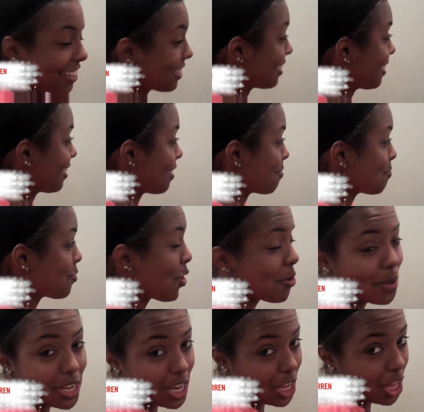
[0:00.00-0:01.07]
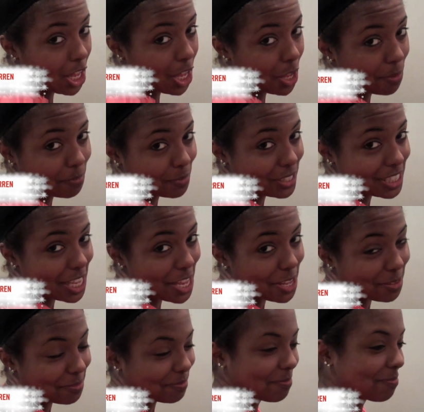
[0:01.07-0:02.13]
Broadway.com. What's it?
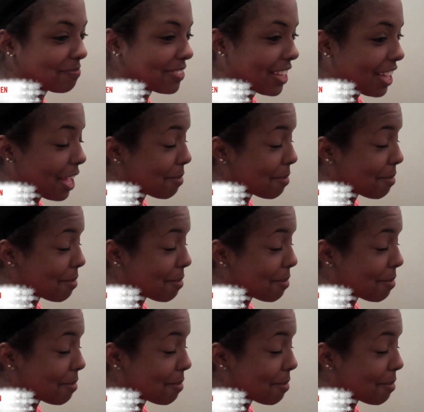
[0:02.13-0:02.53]
Always look crazy.